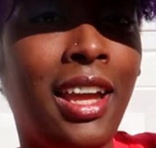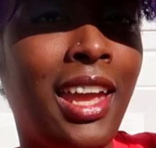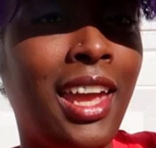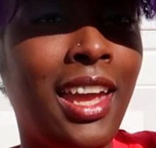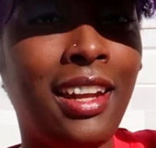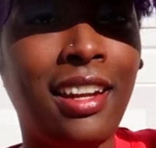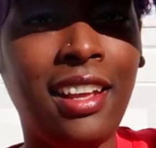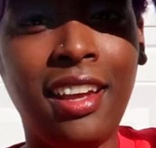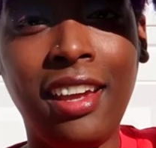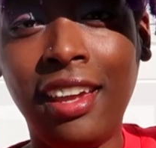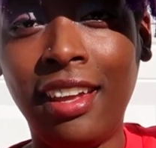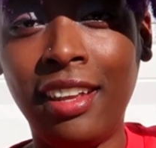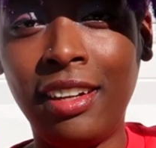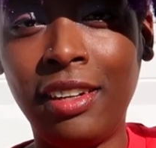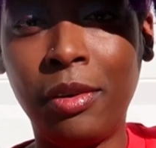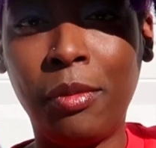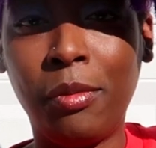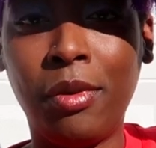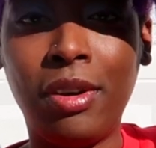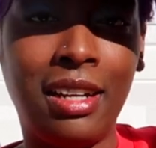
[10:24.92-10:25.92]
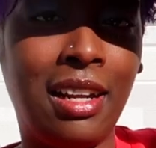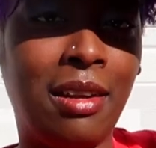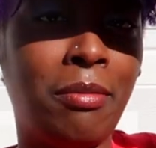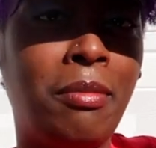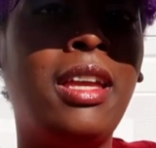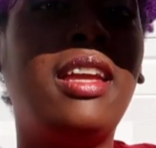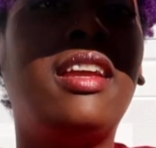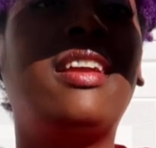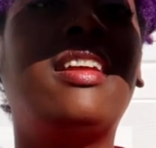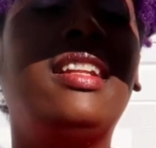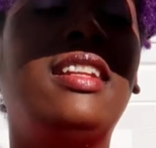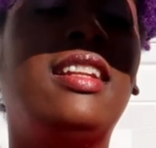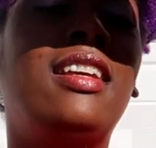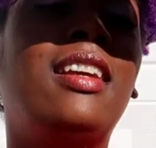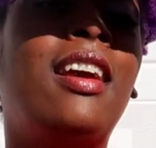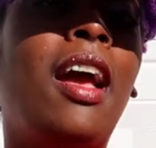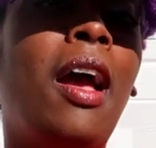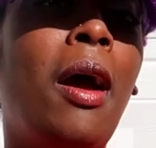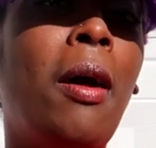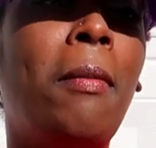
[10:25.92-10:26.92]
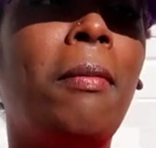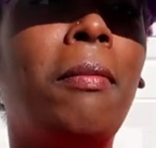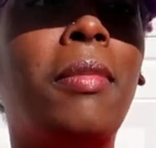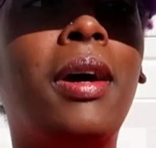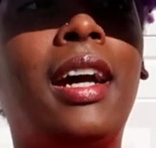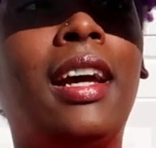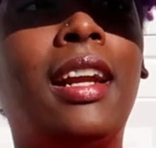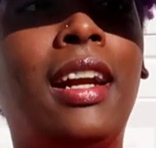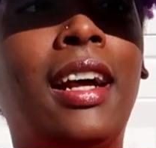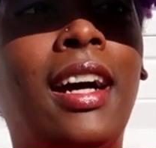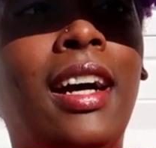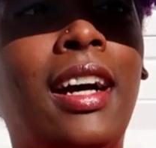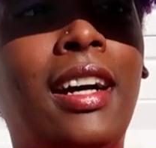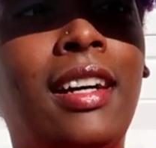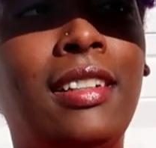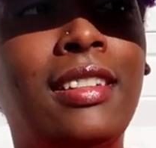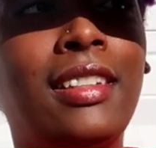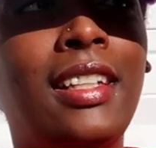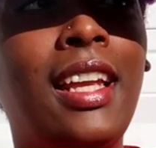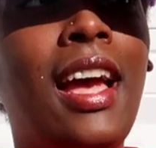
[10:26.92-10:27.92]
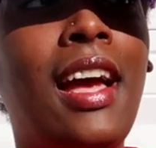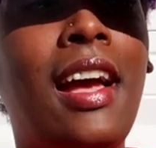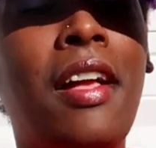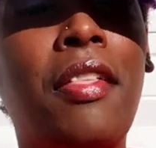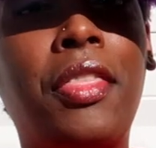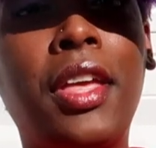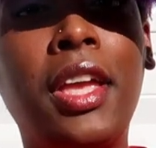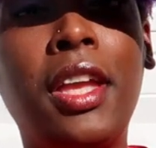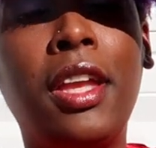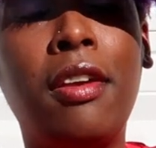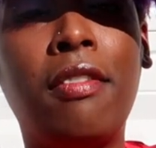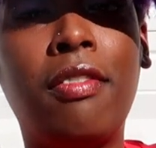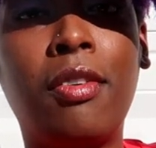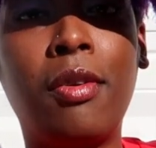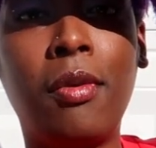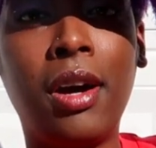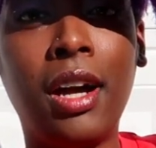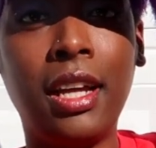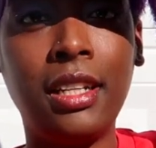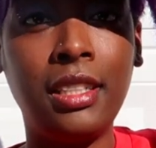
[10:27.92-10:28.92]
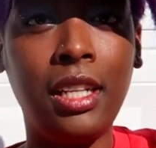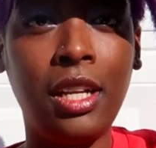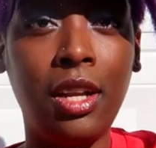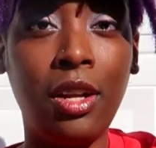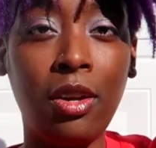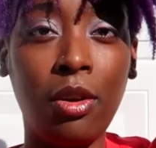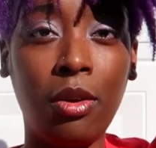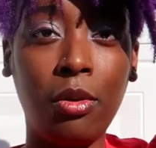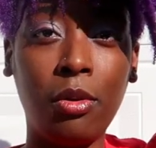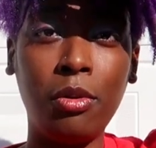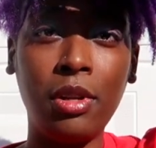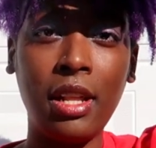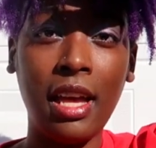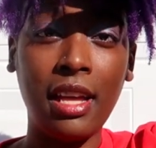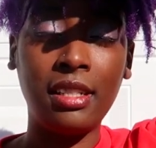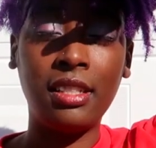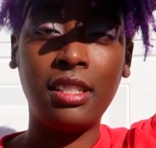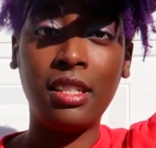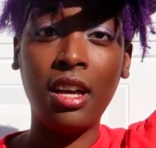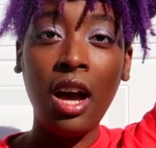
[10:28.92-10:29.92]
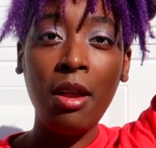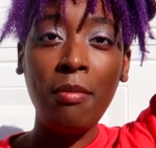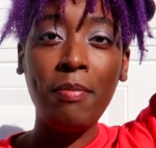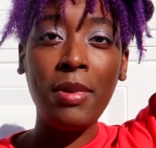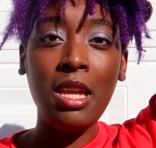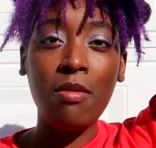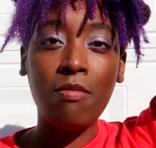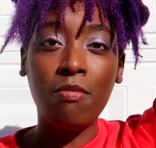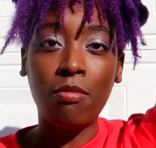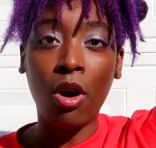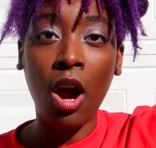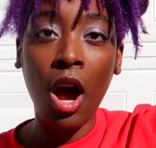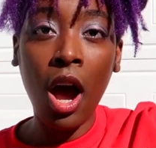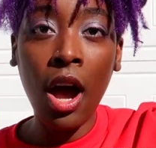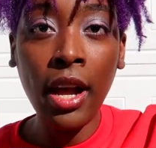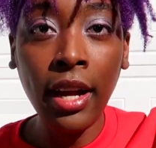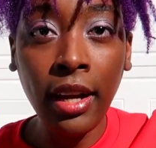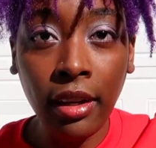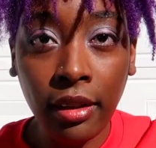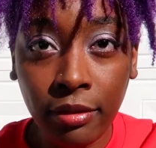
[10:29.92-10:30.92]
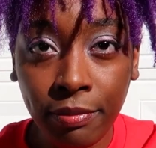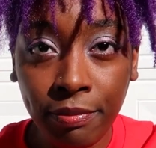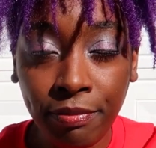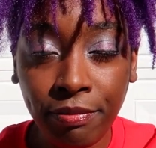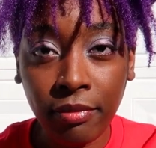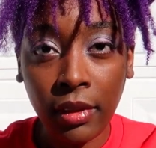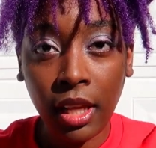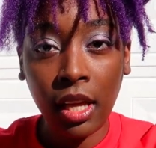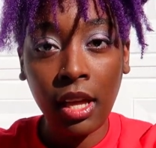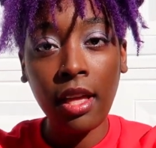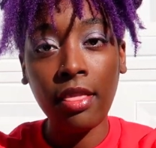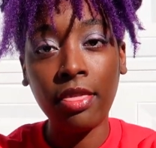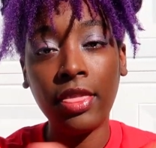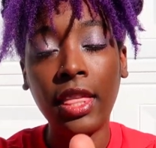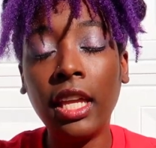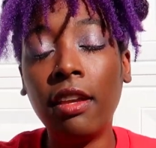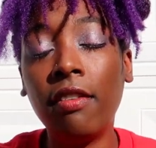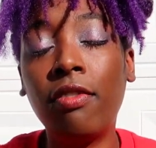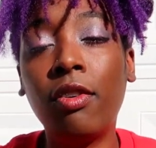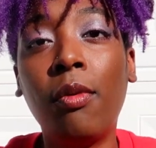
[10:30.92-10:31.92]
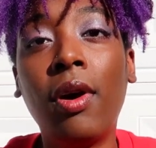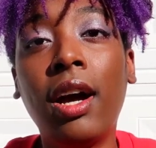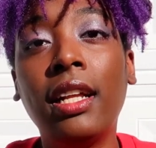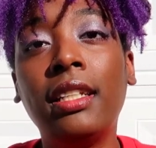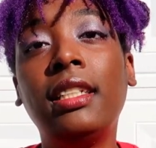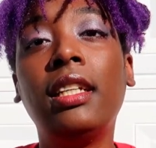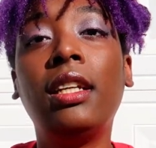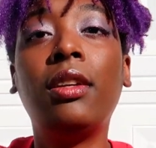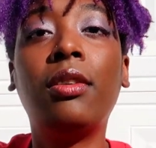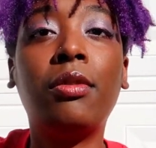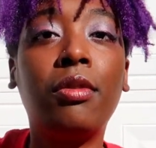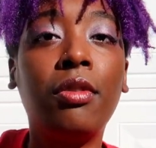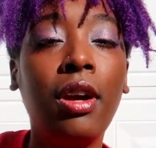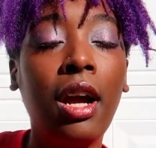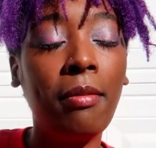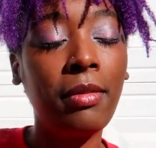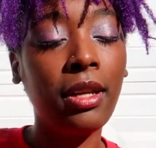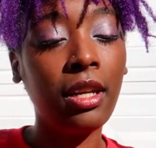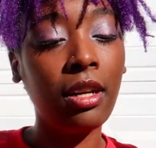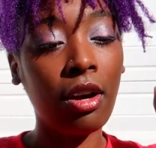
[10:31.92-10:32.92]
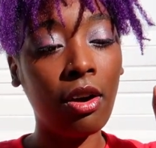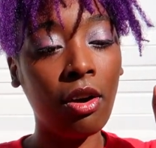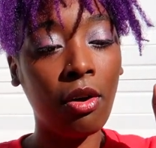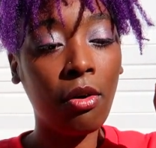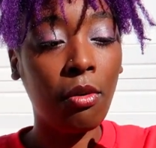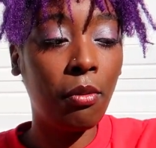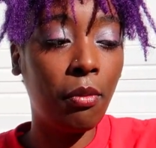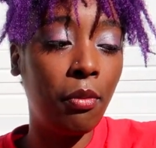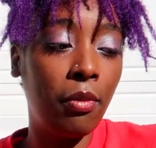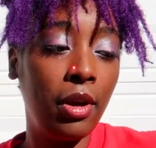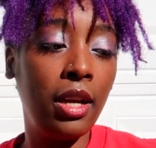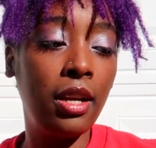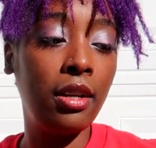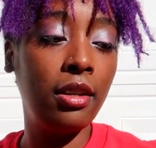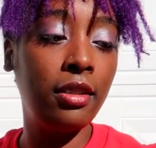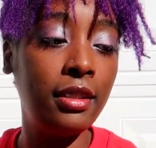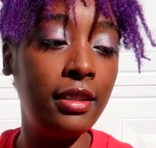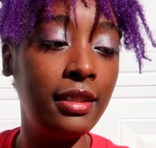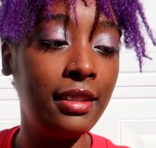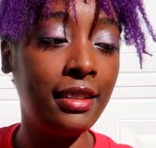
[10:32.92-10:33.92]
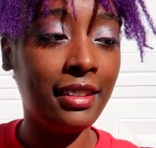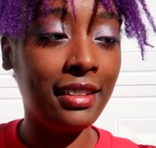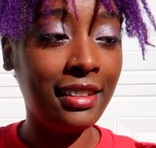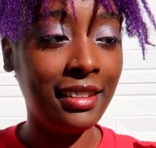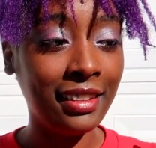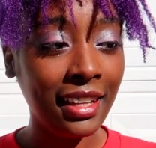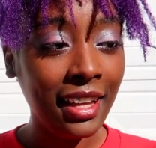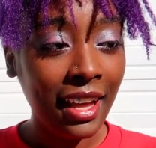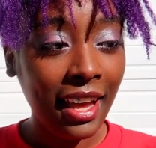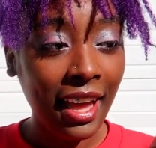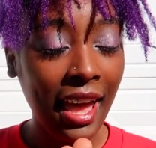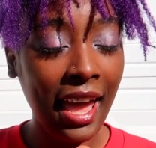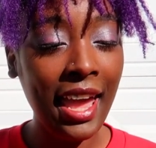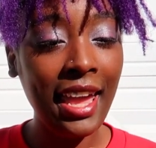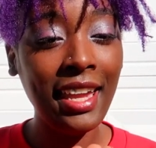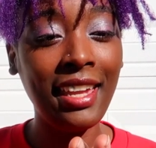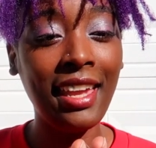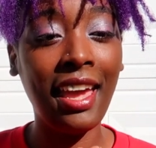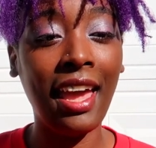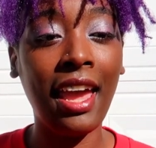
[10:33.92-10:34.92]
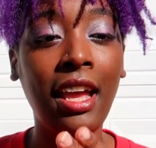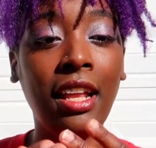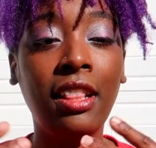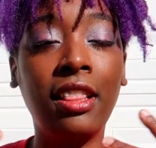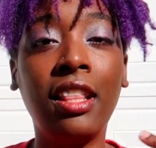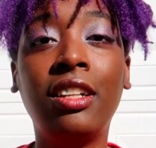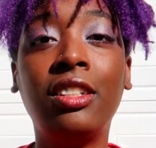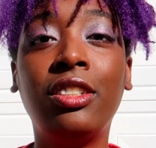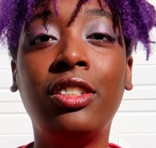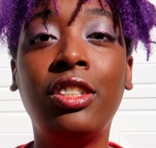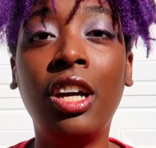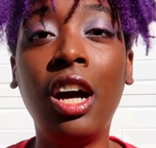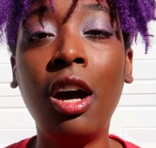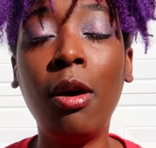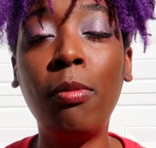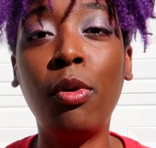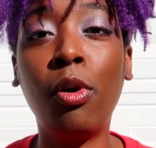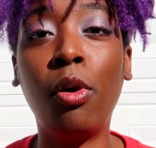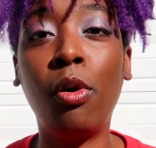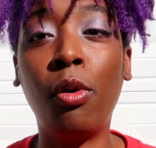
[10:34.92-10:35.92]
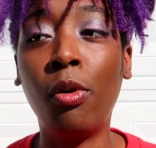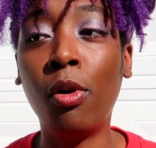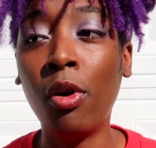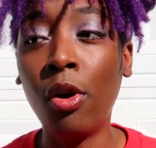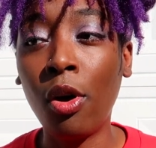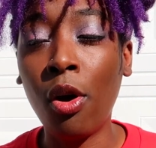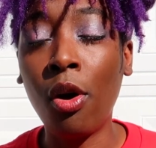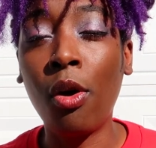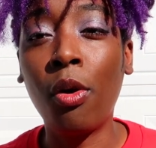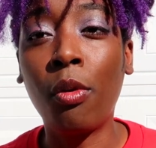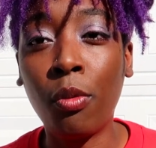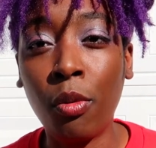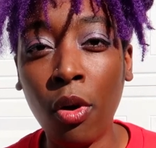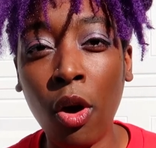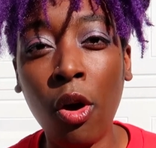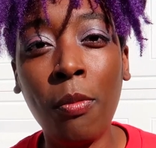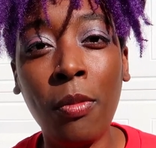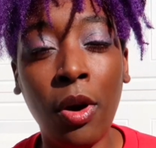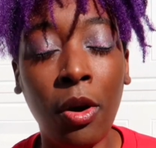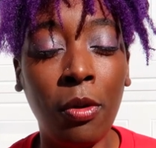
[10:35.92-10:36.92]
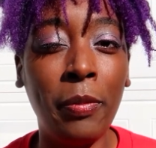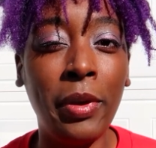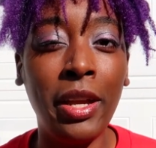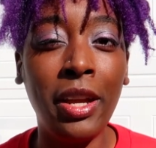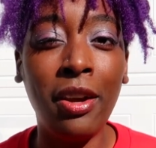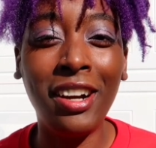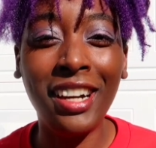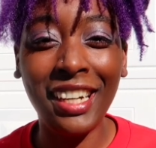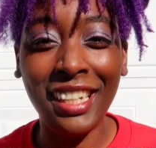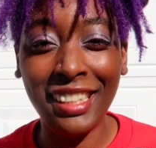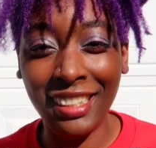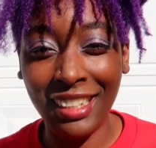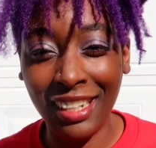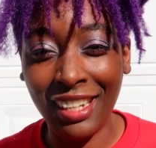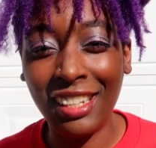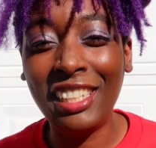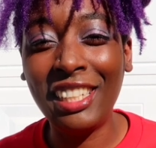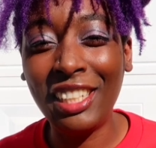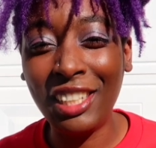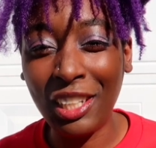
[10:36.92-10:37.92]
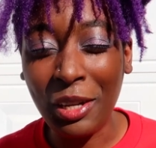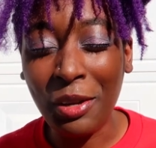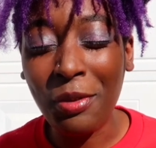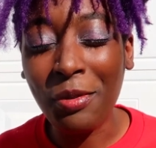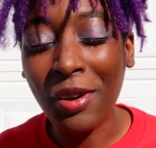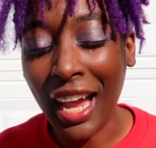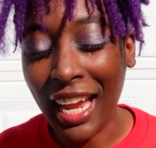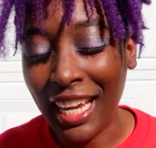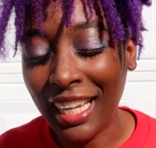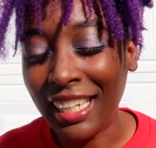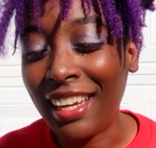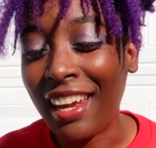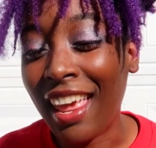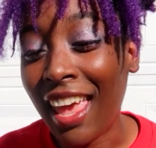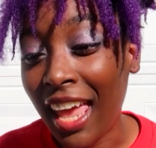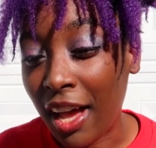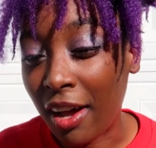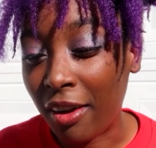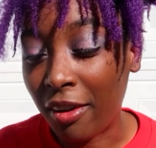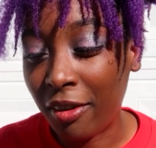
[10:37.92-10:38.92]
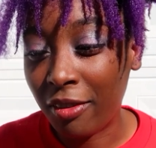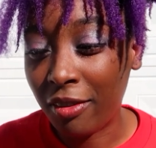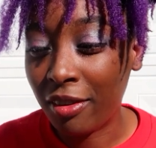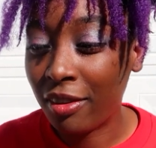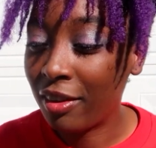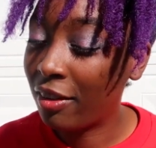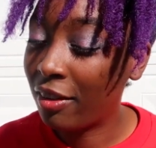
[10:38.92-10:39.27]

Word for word: a hint, hint what I mean. But uh, yeah, thank you for watching. Ooh, that sun be bright. Thank you for watching Ramen on Wheels, A K A the double Rowmobile, because there's two right now.